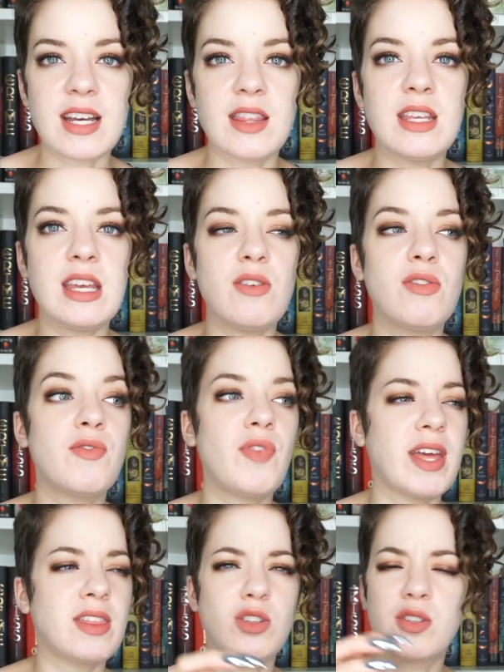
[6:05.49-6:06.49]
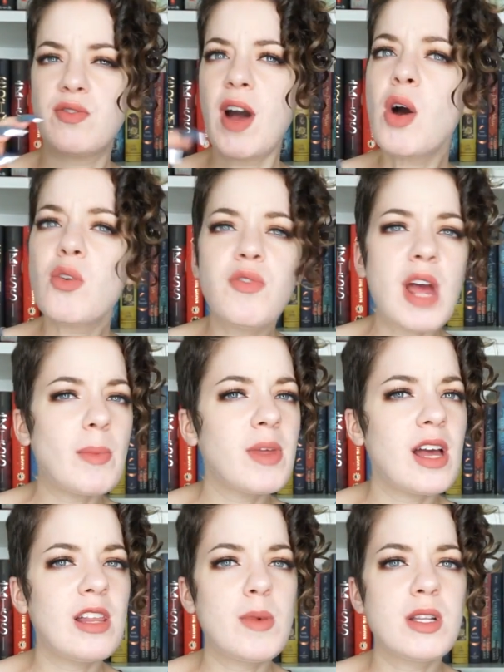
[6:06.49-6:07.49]
And the, like, there's found family
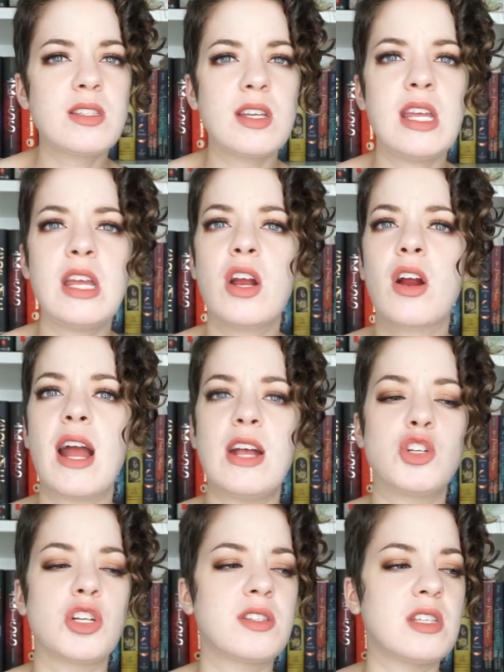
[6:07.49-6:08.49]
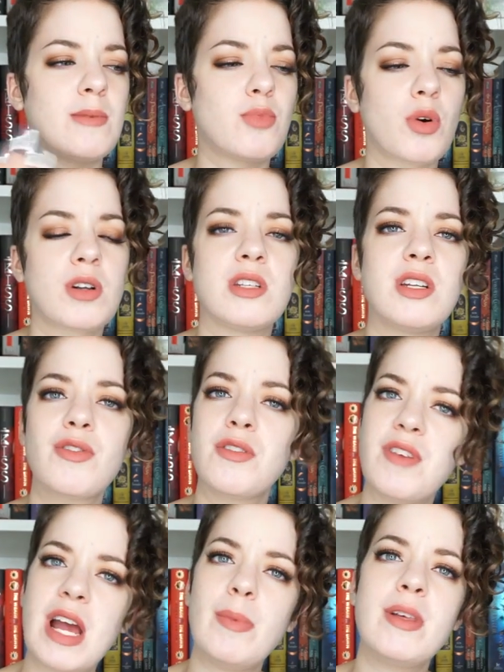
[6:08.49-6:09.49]
elements in here and just the importance of
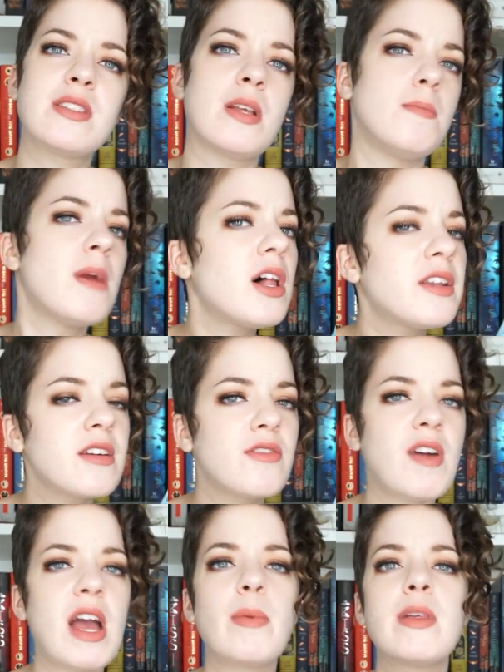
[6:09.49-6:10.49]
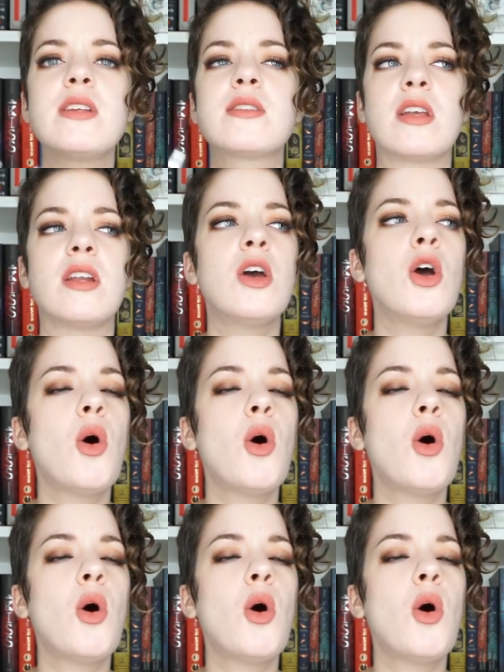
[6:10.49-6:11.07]
different families and melding families and